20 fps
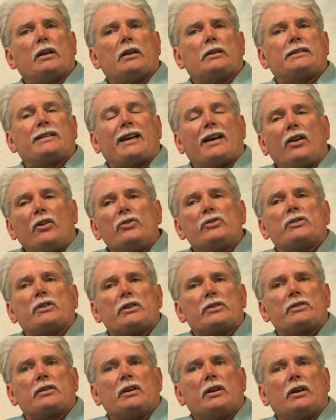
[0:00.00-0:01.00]
it
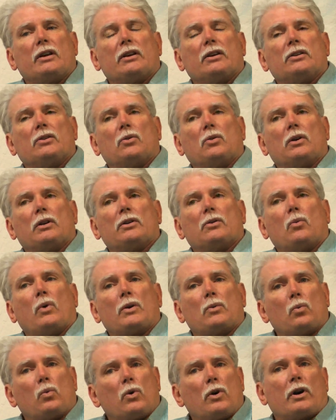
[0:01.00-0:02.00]
tells us
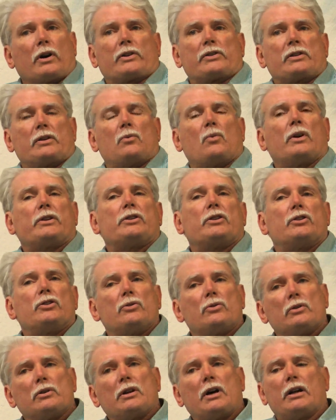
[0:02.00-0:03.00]
what works and what to
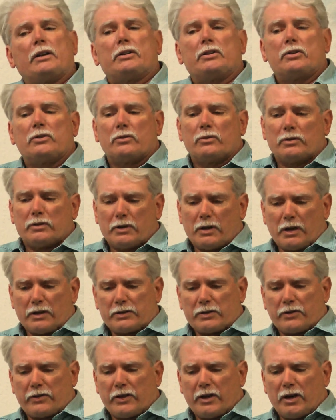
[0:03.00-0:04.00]
do or not to do
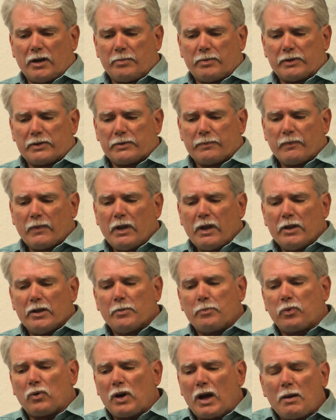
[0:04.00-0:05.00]
as a therapist.
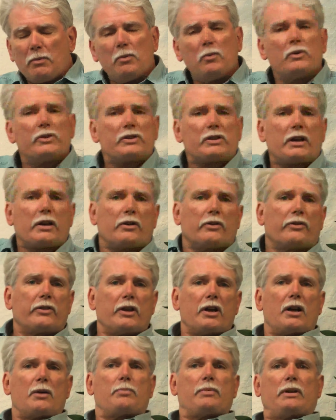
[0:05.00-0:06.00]
The problem with
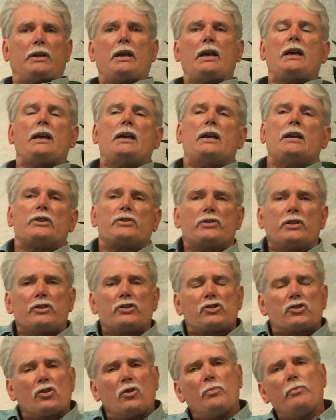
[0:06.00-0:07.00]
psychotherapy is
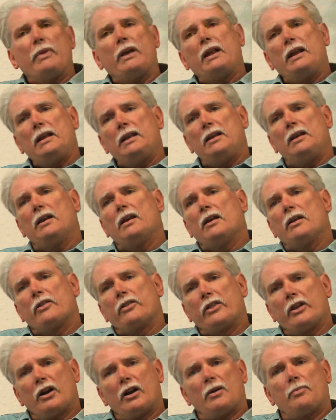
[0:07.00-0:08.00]
that so many
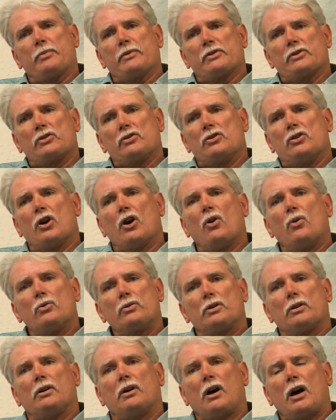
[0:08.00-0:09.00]
therapists
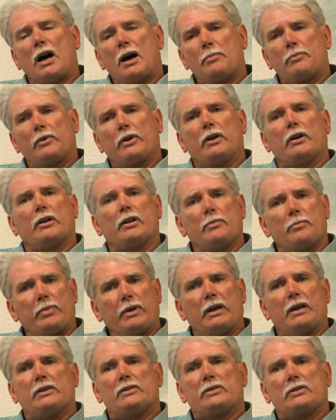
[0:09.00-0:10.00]
don't operate on the
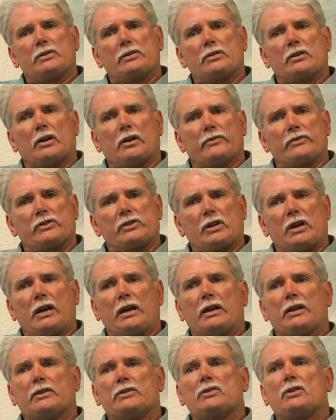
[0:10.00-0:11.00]
basis of
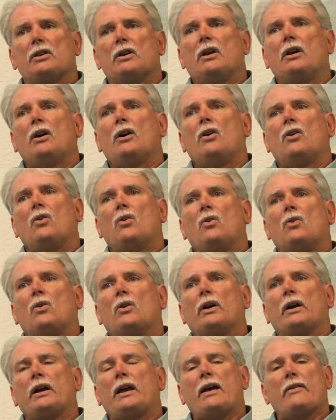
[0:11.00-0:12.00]
science
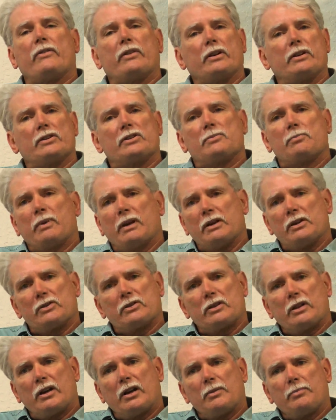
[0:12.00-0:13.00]
or
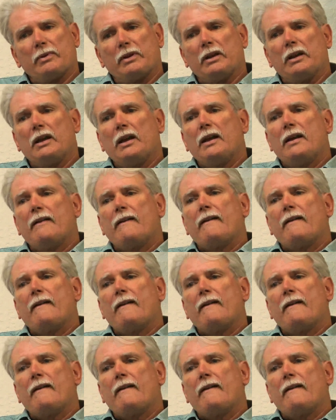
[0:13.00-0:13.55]
evidence-based therapy.